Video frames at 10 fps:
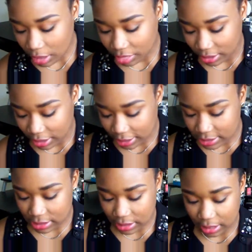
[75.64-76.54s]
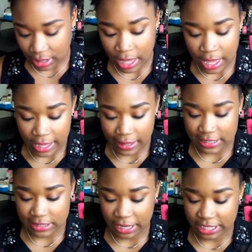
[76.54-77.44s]
The next thing
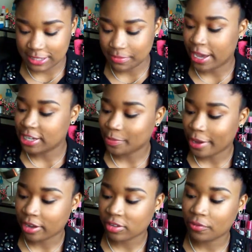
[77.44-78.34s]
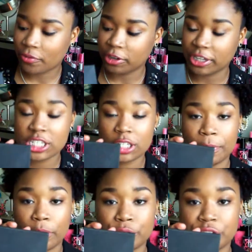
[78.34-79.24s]
is my Smashbox Full
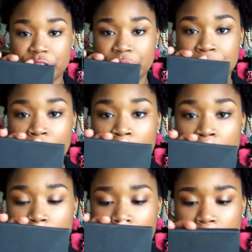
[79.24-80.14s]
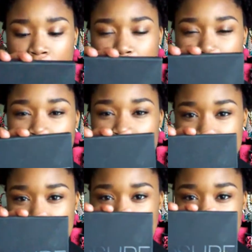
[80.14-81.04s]
Exposure. I don't know if you guys
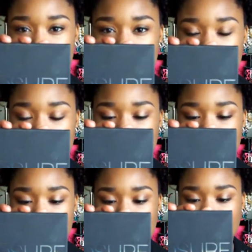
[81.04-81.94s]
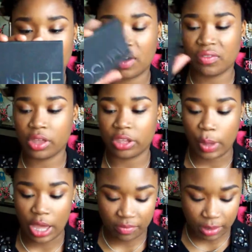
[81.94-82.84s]
seen this in one of my other videos before. I feel like you
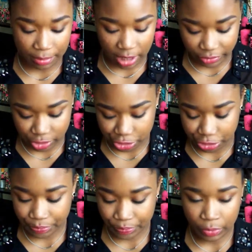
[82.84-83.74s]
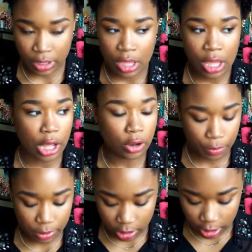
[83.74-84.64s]
have, but I'm not for sure. I'll
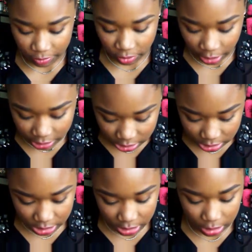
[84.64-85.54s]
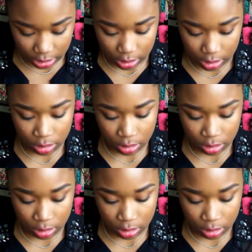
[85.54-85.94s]
open it up so you guys can see